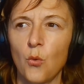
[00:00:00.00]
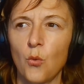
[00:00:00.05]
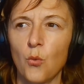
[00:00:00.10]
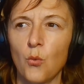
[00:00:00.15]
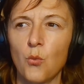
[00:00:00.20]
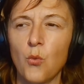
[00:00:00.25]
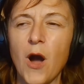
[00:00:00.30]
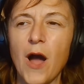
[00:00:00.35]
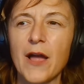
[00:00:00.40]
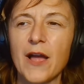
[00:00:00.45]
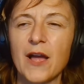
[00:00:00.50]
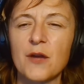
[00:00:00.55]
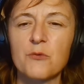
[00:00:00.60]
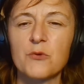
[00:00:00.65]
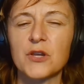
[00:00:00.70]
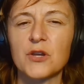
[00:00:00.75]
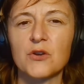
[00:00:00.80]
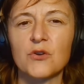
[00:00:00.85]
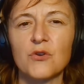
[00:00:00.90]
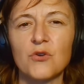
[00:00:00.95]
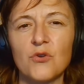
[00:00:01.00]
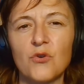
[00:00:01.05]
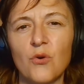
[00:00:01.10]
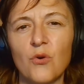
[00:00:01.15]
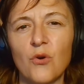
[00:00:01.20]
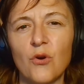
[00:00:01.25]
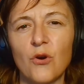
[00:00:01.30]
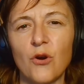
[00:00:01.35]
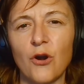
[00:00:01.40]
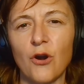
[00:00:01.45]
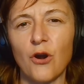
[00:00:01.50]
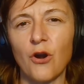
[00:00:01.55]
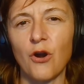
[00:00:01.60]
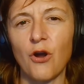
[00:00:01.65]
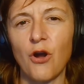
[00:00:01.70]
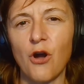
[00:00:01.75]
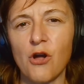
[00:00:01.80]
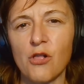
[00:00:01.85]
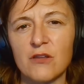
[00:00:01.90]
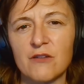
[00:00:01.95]
why I would ignore
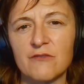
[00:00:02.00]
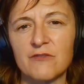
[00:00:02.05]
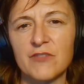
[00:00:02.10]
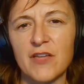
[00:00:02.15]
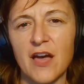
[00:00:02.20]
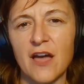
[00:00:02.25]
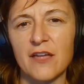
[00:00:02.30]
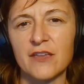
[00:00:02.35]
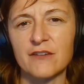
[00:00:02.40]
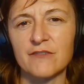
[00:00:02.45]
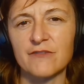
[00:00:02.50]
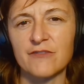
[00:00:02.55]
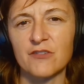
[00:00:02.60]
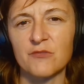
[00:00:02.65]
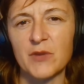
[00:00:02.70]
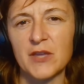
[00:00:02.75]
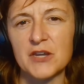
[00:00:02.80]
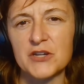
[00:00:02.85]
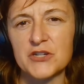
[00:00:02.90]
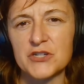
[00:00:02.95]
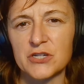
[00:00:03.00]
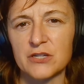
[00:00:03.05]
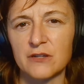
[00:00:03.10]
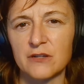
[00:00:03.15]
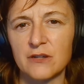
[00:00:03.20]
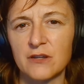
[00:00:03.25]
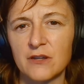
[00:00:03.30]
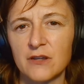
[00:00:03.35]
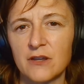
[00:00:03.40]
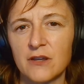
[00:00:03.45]
all of that information